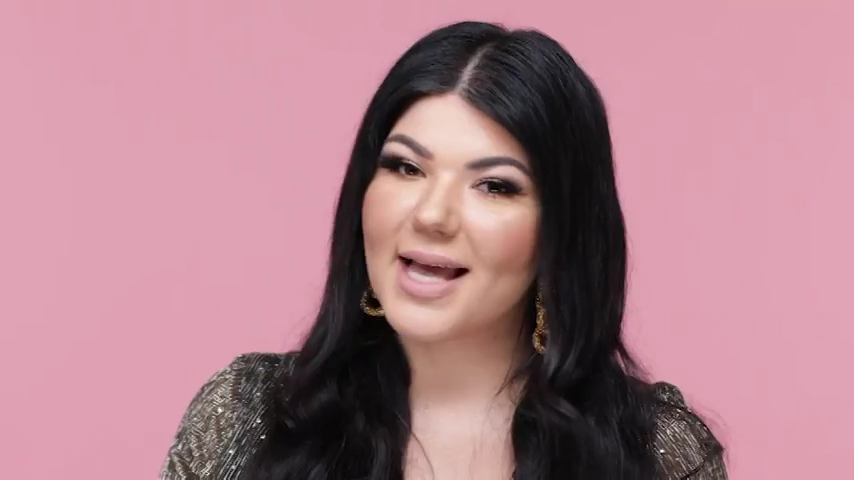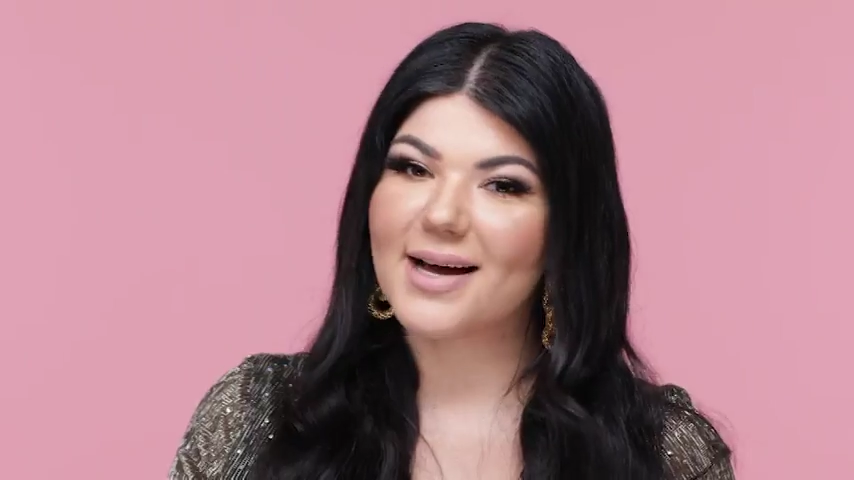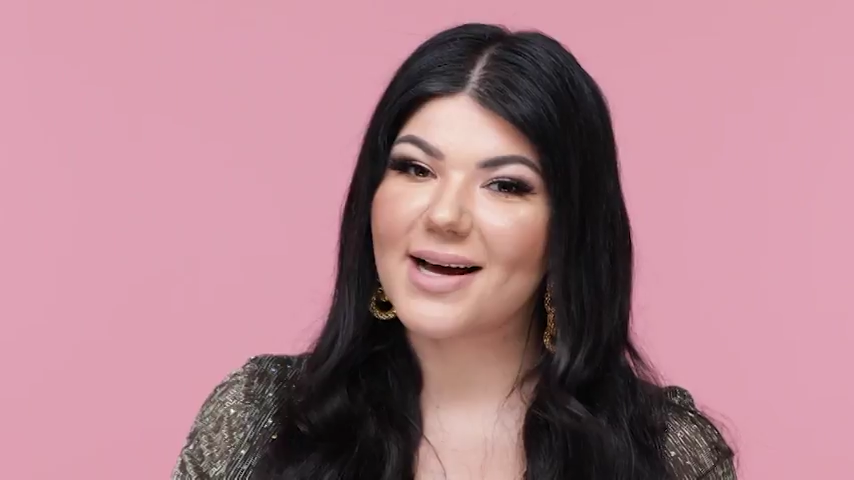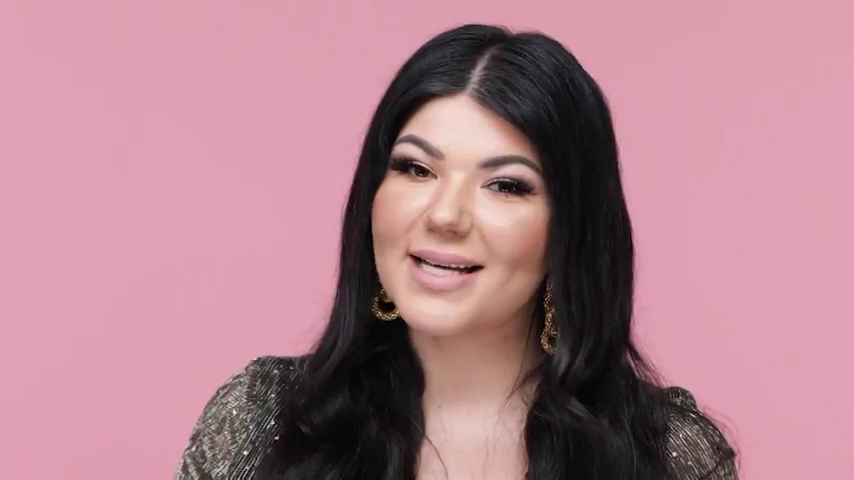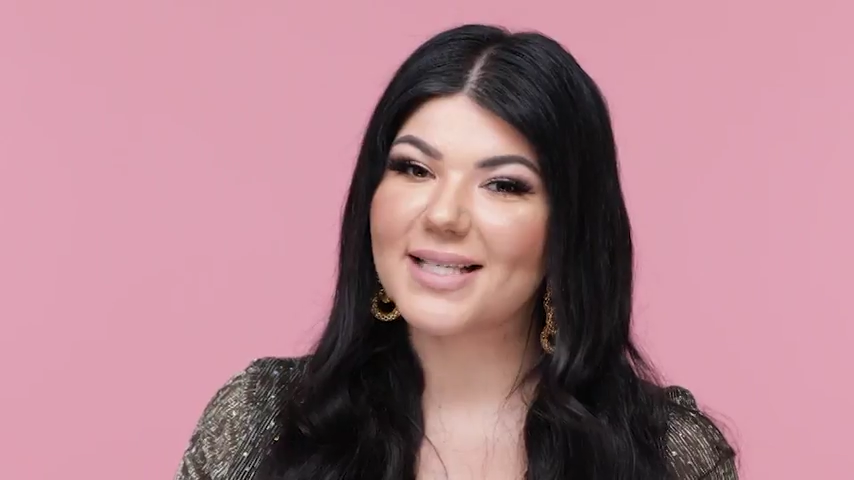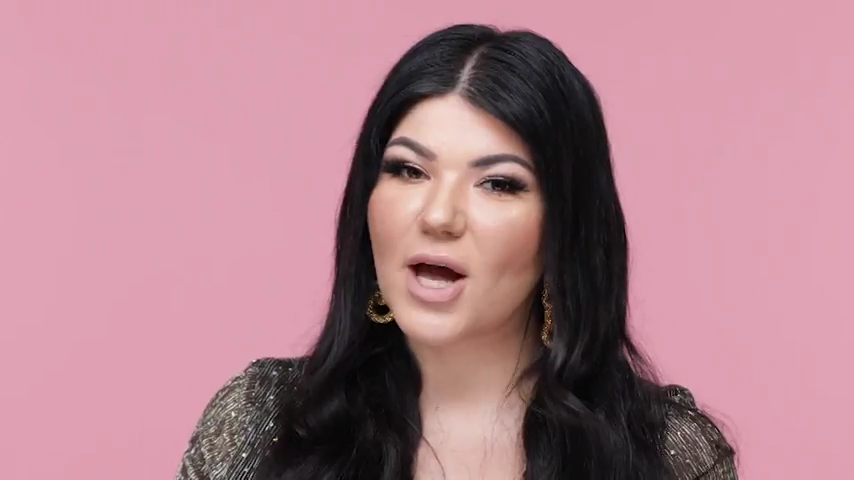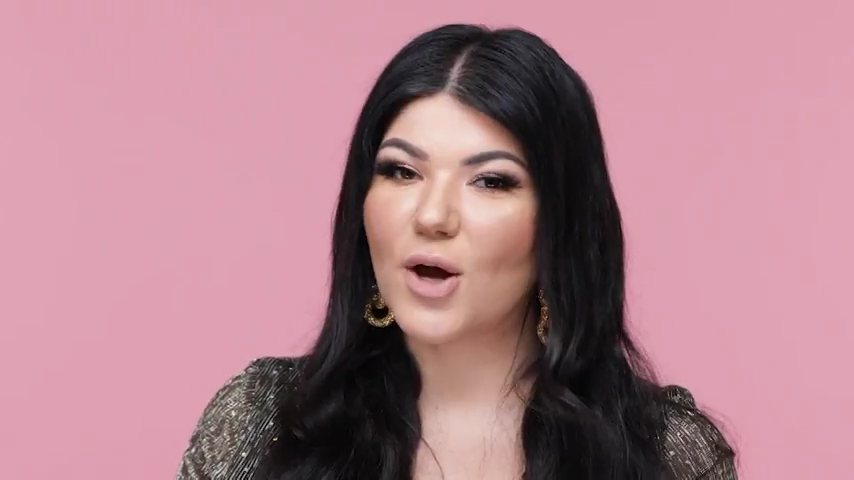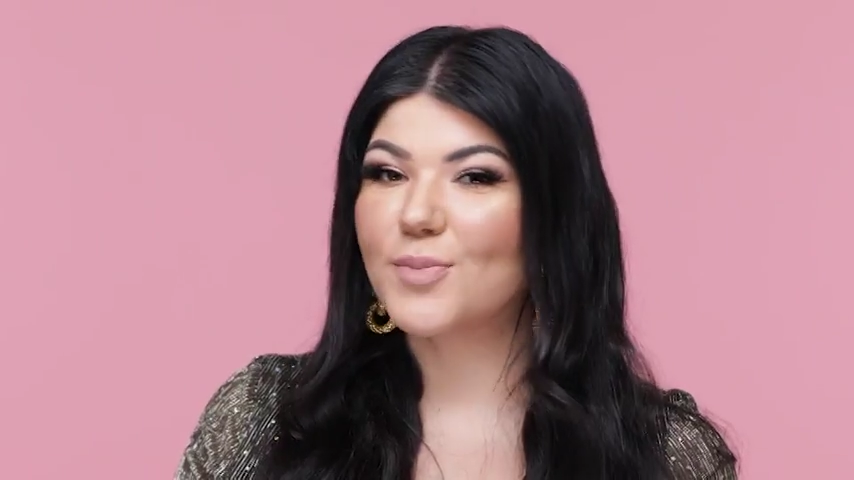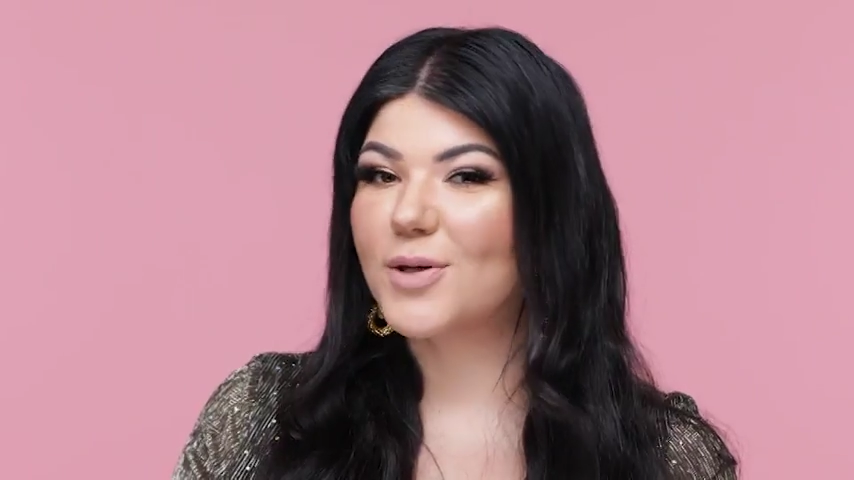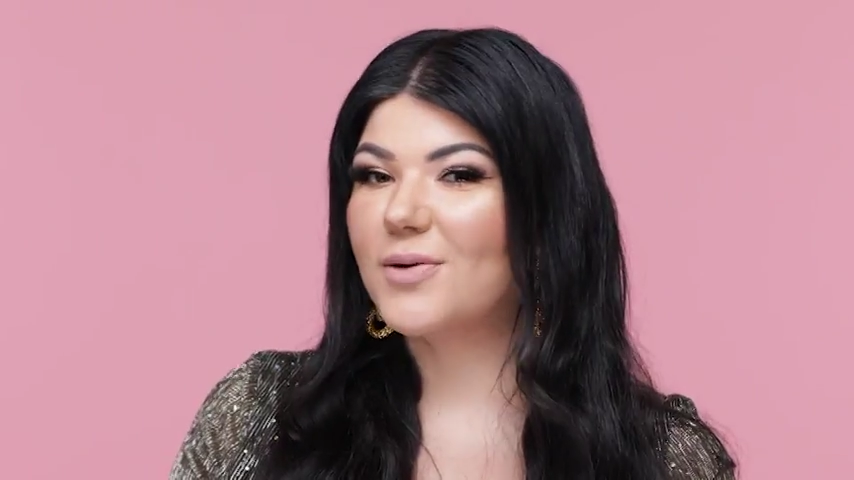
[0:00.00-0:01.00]
Hey guys, I
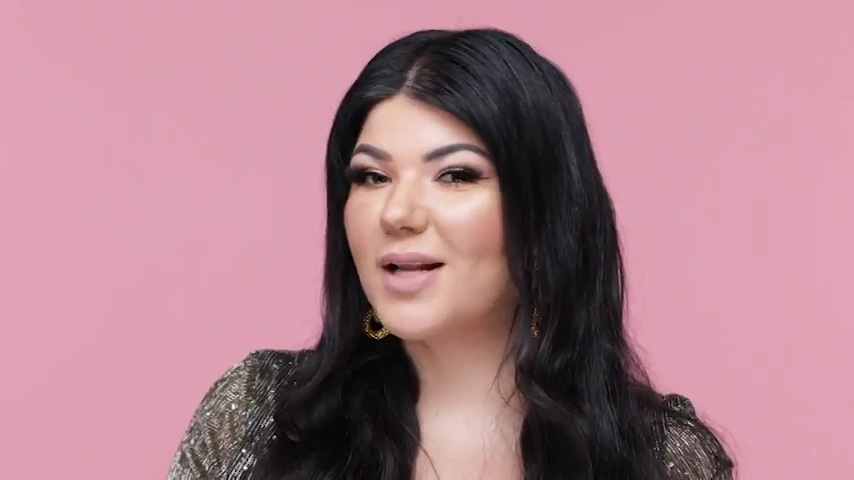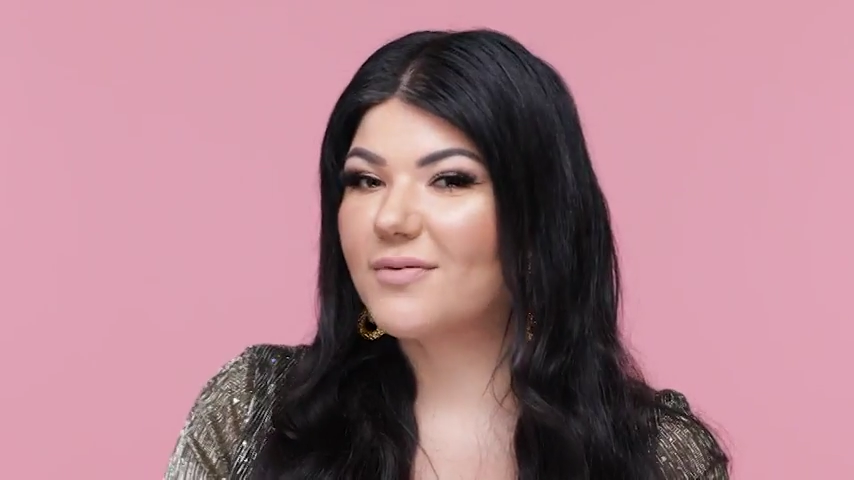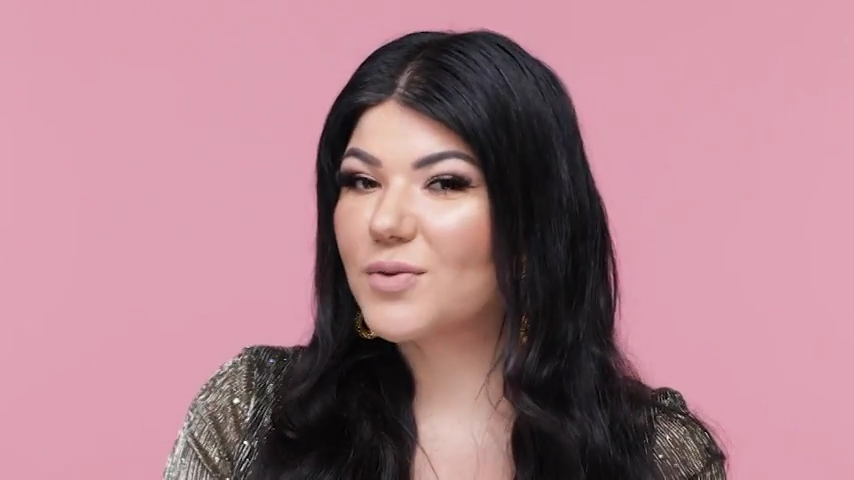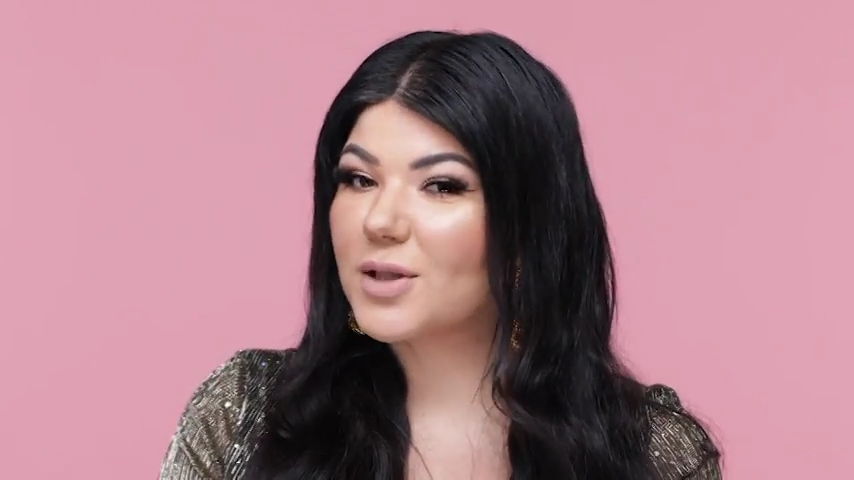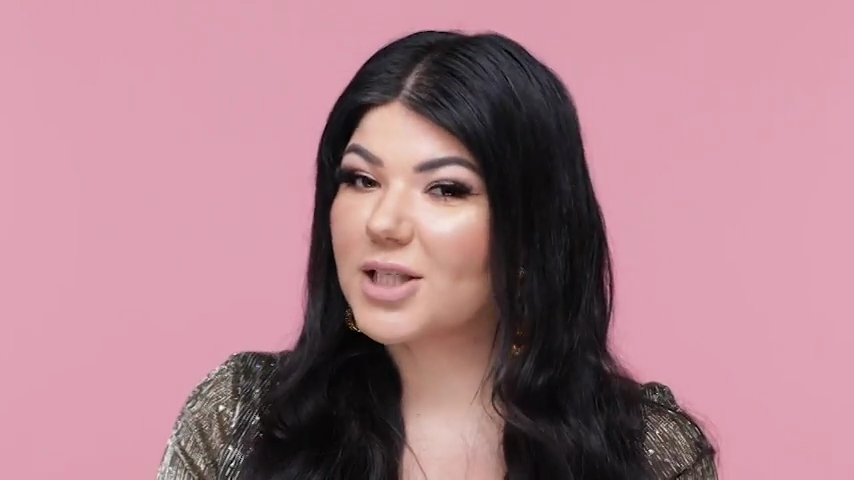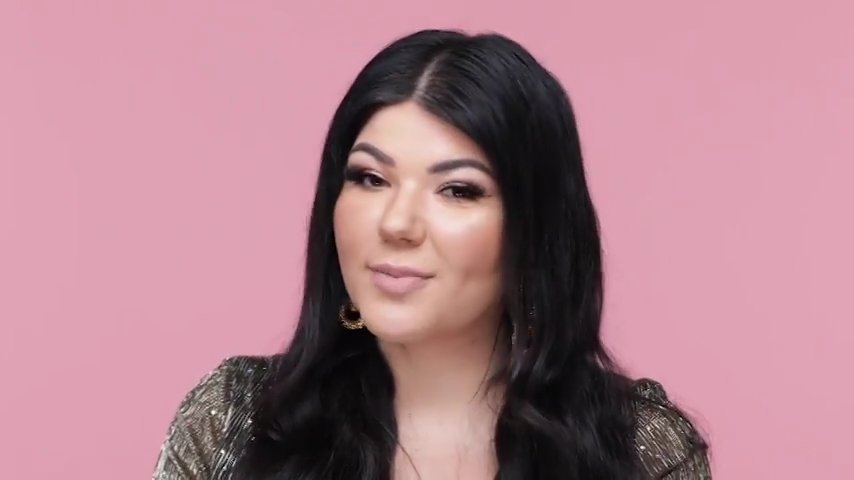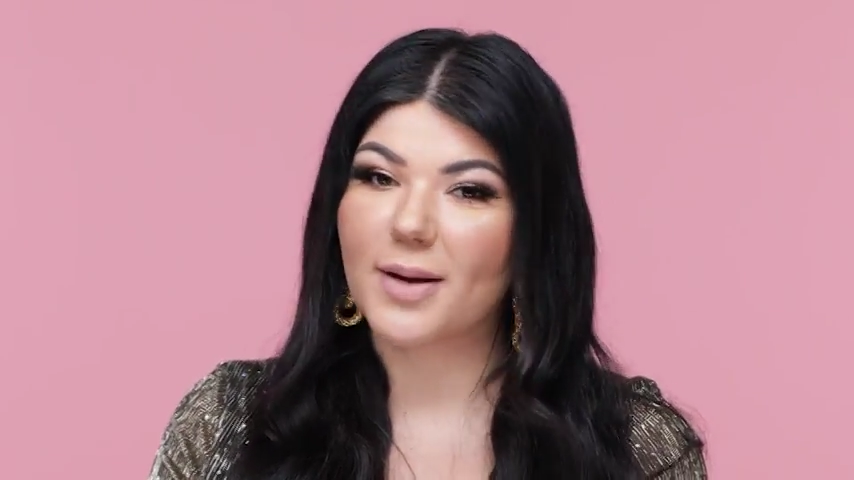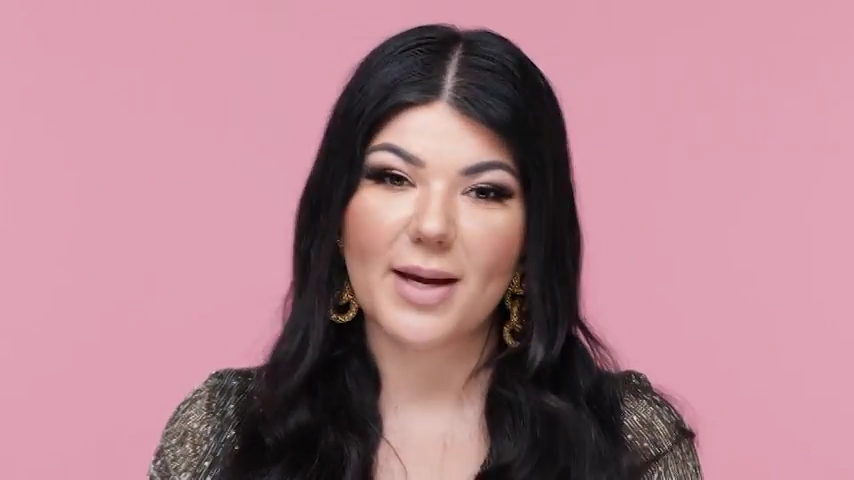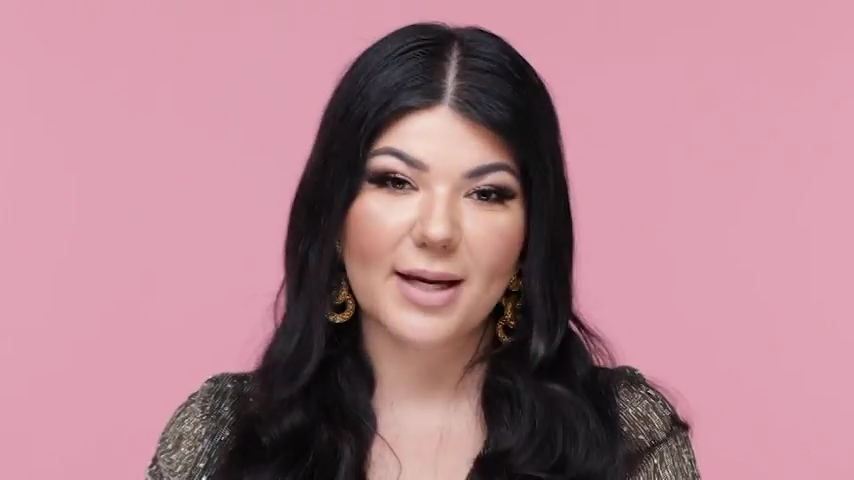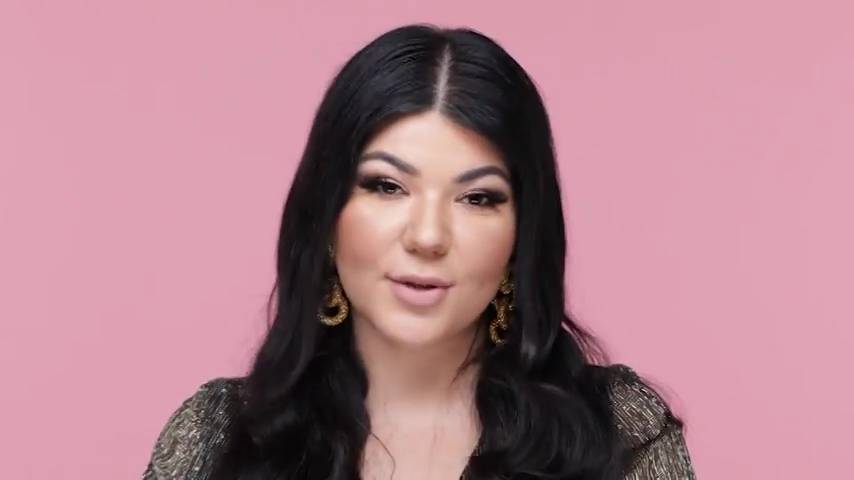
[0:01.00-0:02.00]
hope you loved watching
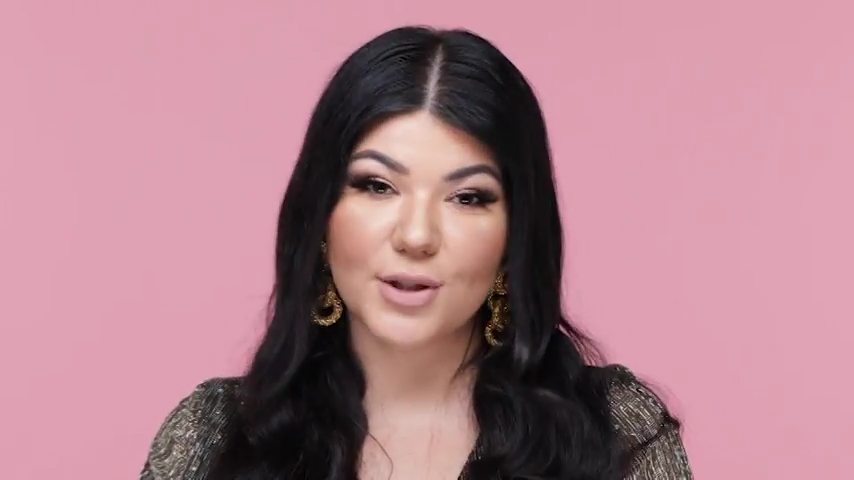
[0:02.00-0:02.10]
my makeup